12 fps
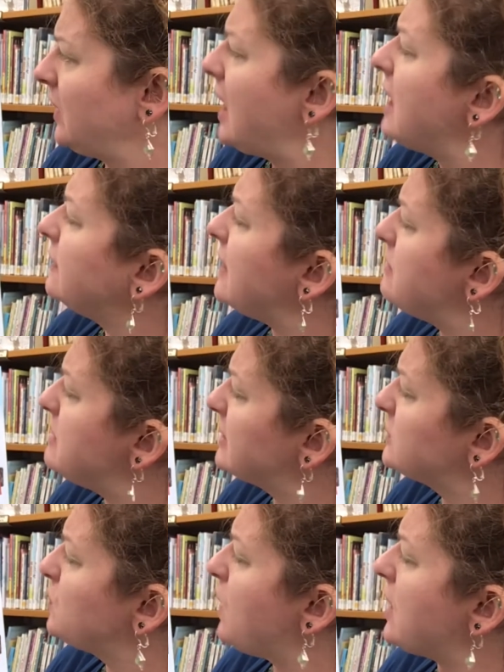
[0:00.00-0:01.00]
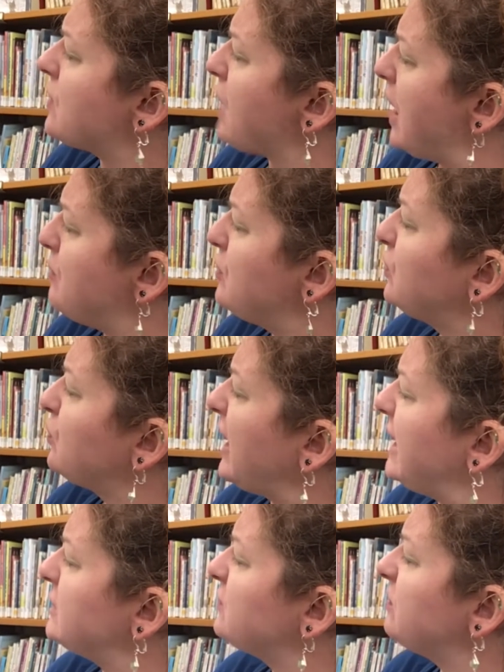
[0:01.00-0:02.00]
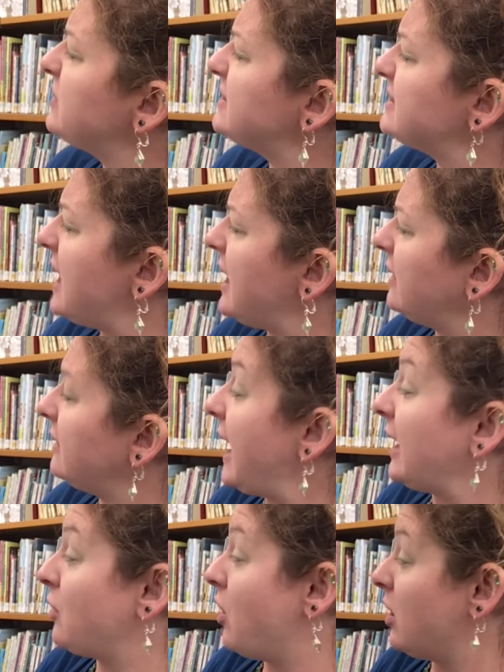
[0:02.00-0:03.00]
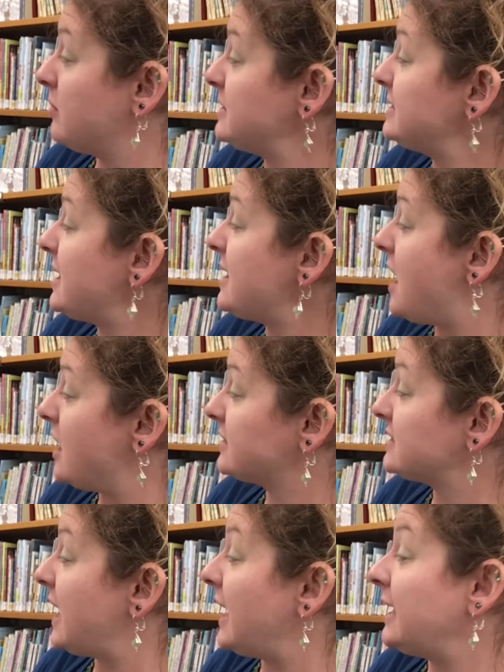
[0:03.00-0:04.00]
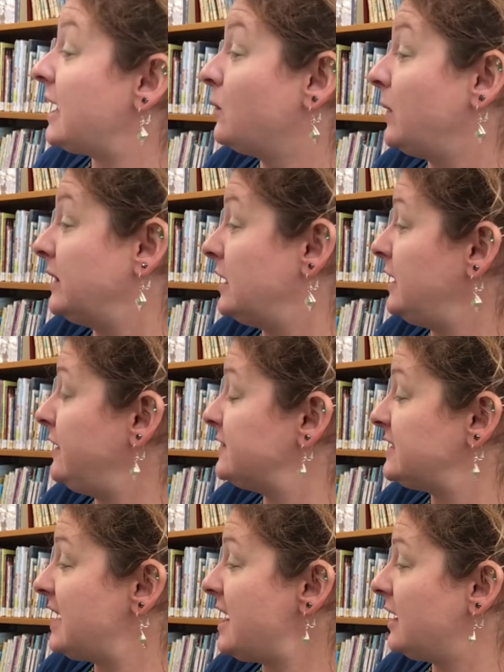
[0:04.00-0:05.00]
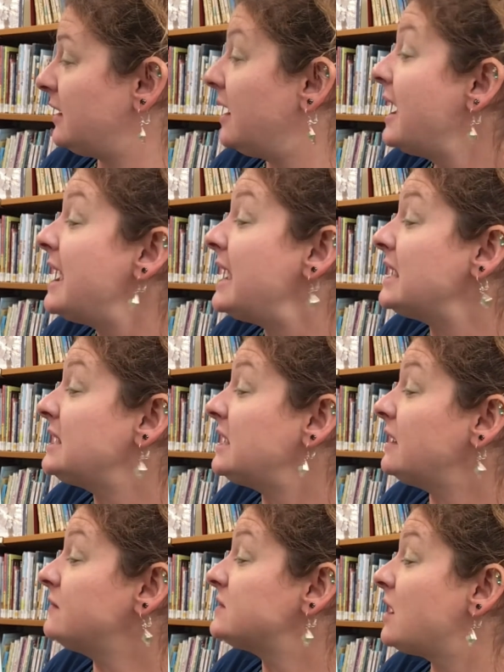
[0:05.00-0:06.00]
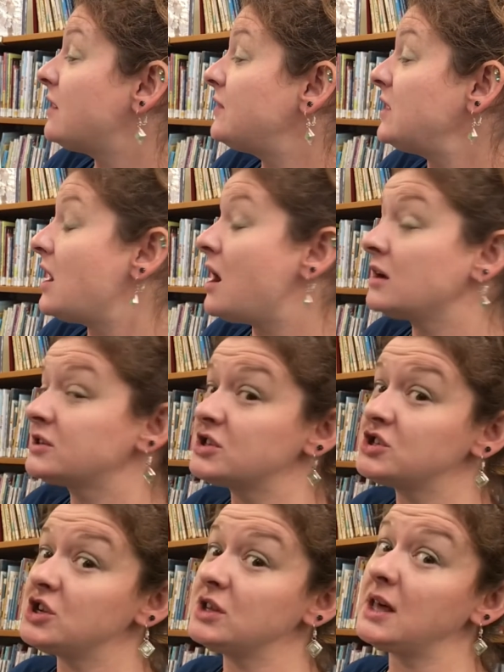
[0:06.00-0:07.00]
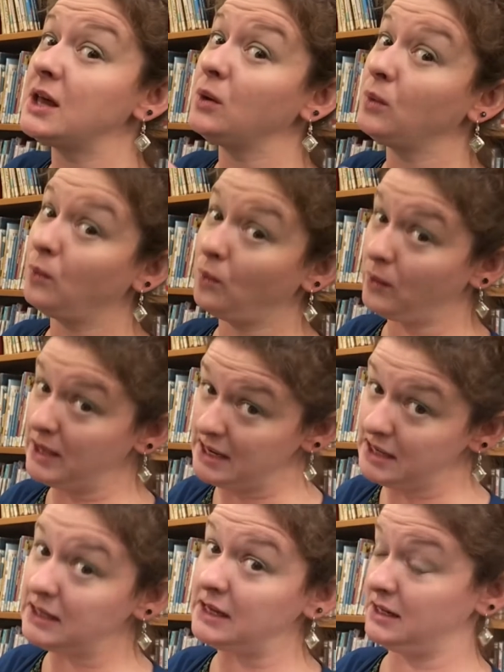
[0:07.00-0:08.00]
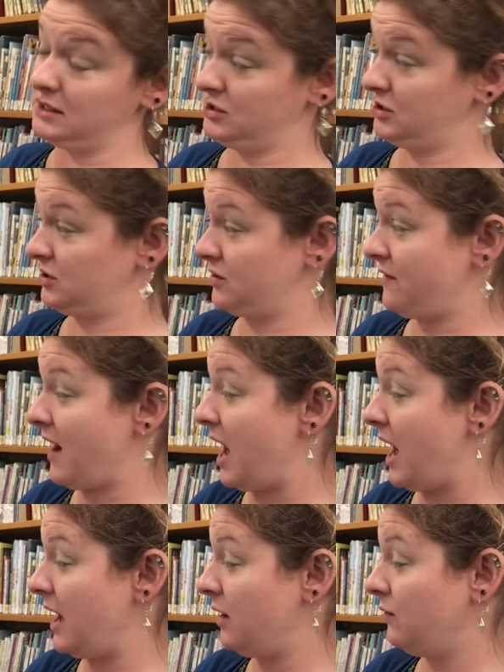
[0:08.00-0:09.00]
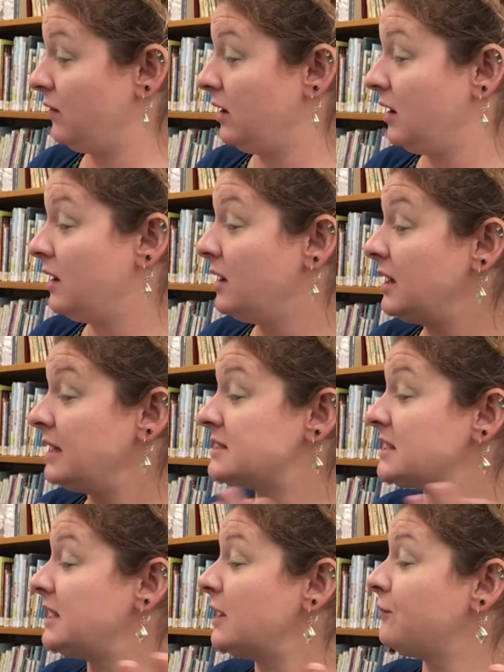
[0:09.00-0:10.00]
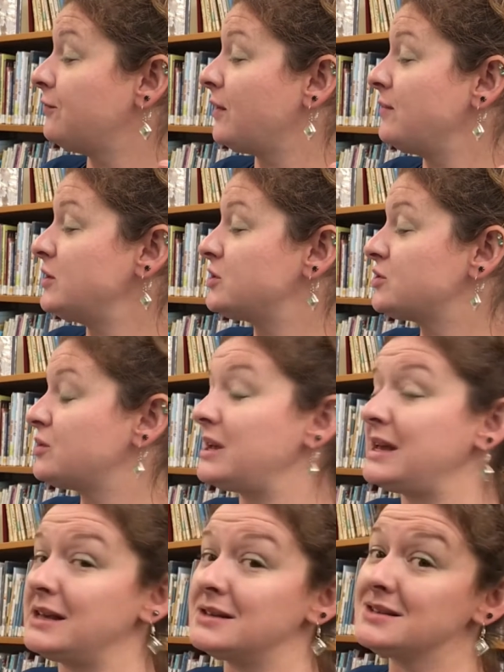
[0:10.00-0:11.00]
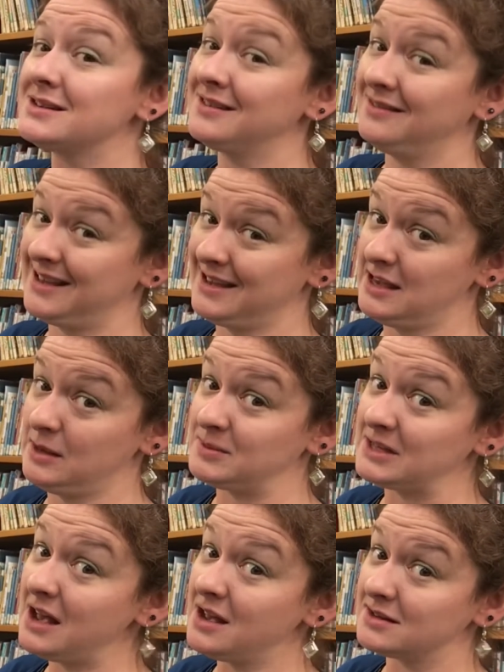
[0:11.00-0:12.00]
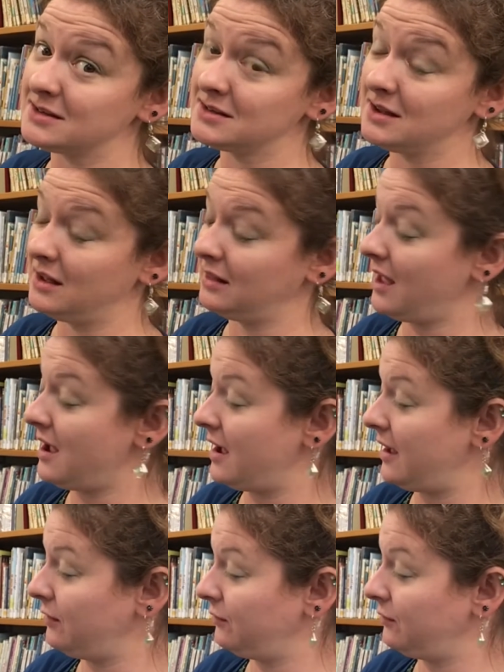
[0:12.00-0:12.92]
They mix water up with rays from the sun, add carbon dioxide, and when the leaf's done, it gives off the oxygen that we need to survive. It's a gift from the trees that keeps us alive.